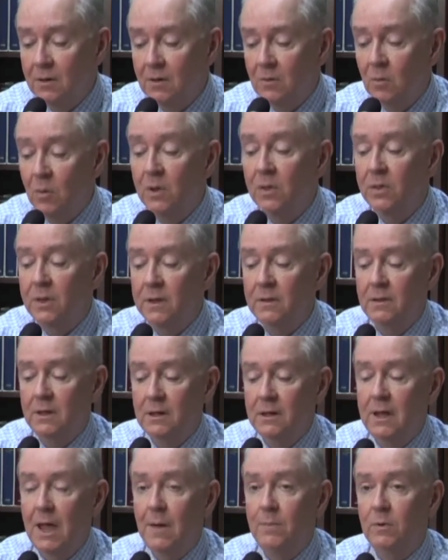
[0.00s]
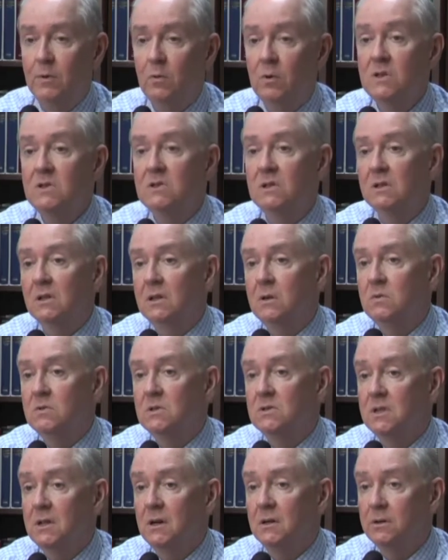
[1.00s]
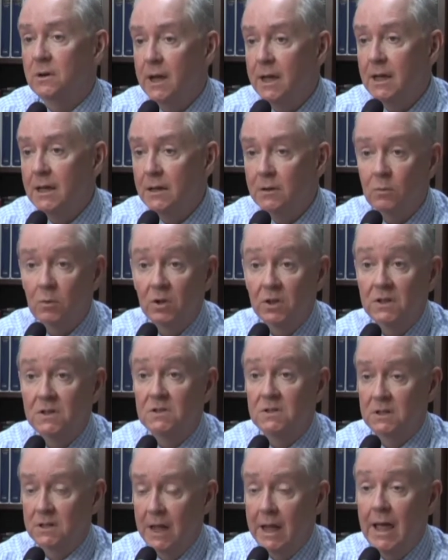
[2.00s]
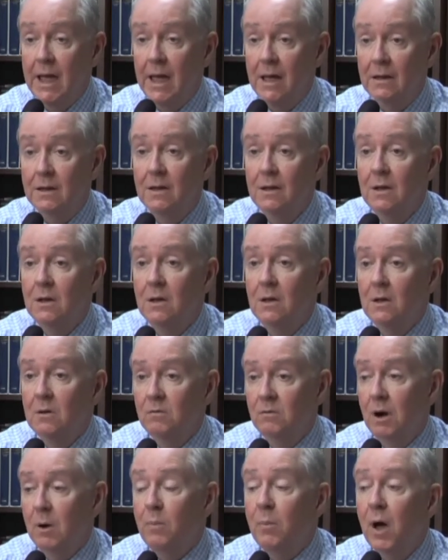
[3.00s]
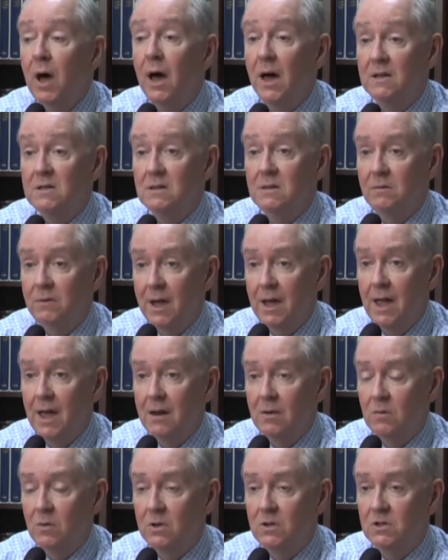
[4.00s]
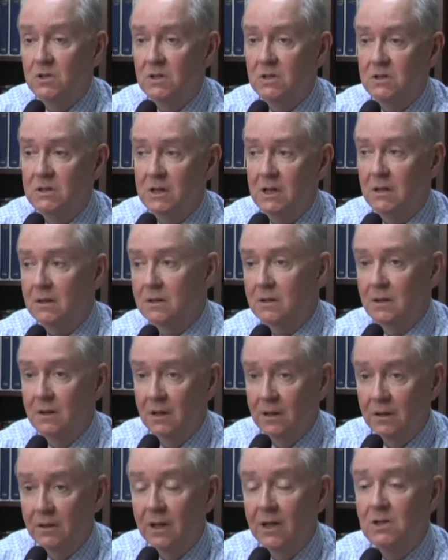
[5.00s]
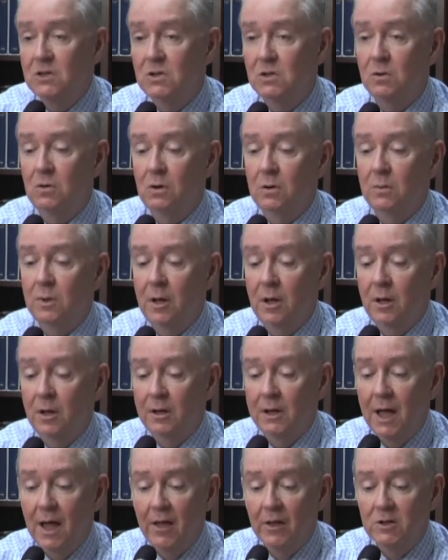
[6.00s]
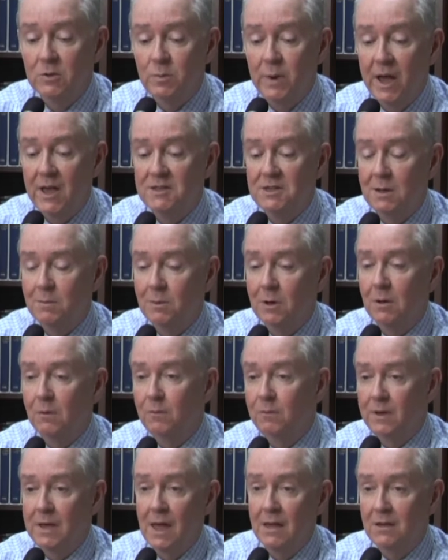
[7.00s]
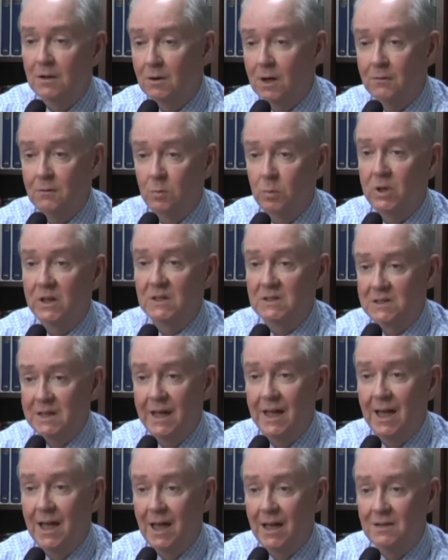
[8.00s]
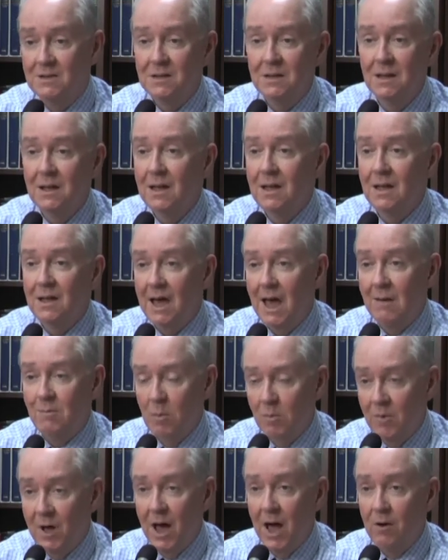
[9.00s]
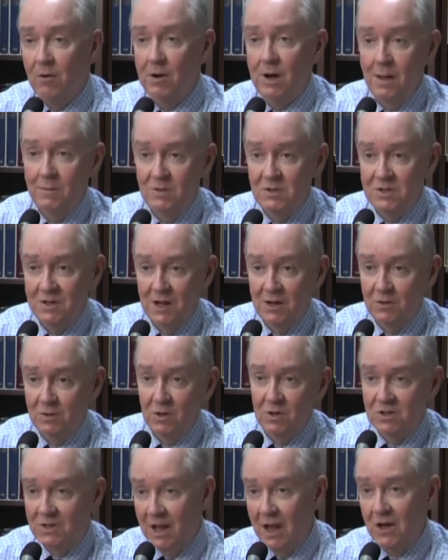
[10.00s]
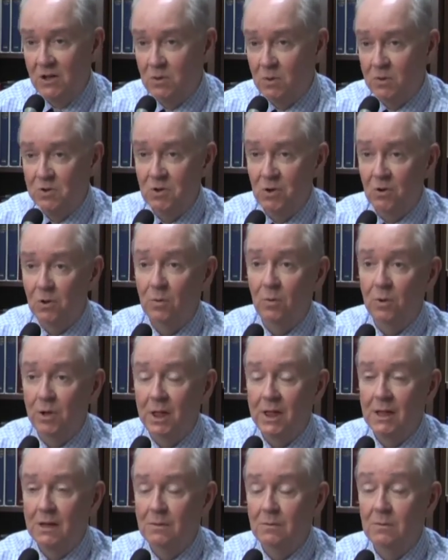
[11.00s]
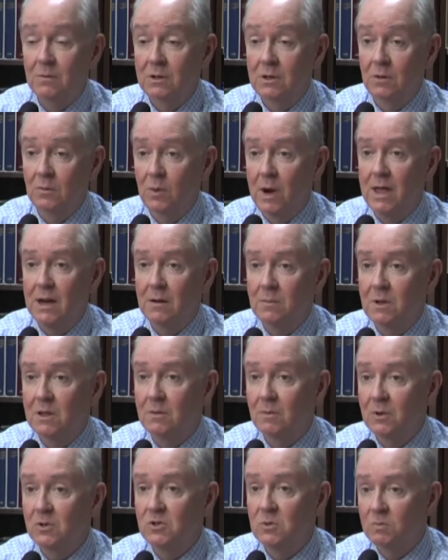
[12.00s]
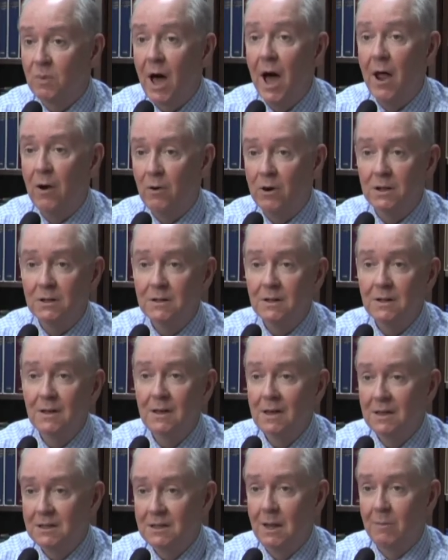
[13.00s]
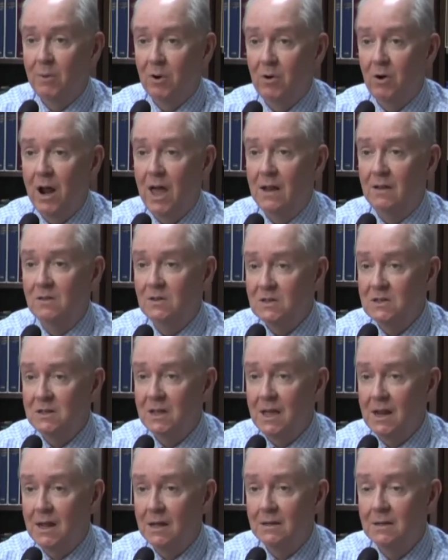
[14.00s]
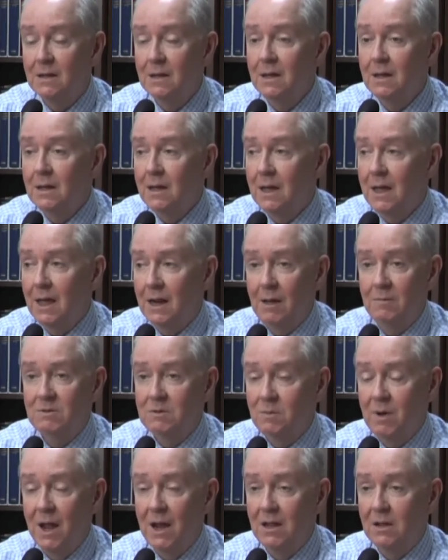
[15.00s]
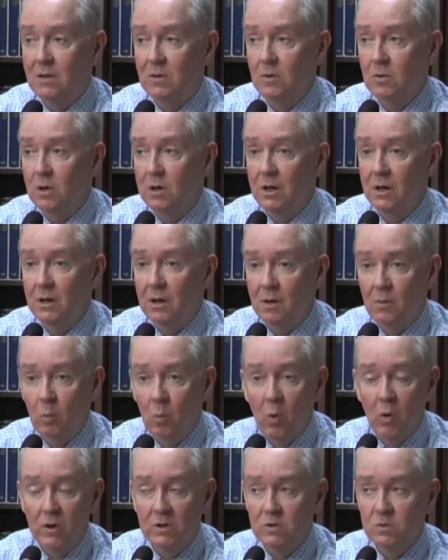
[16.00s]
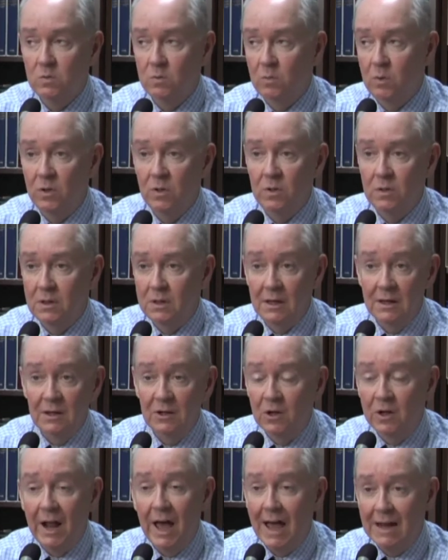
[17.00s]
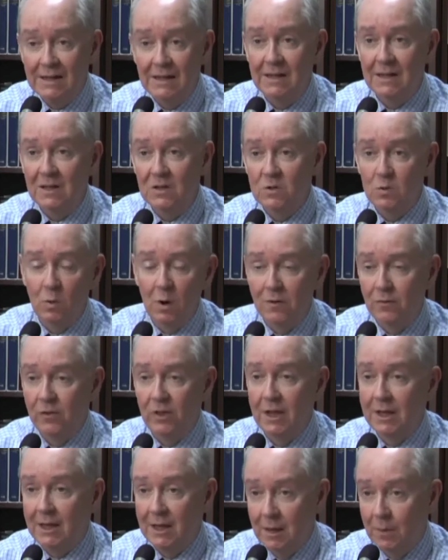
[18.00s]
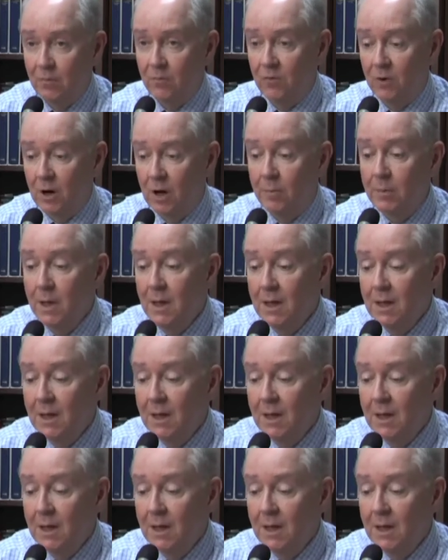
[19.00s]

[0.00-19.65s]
one thing that happened recently was that Senator Hagan released an ad, very positive ad, in which she said, unless you're a college basketball fan, you don't have to pick sides. I'm a moderate. I'm a centrist. National Journal rated me the most moderate Democrat in the Senate. And I'm somebody who works with good ideas wherever they come from.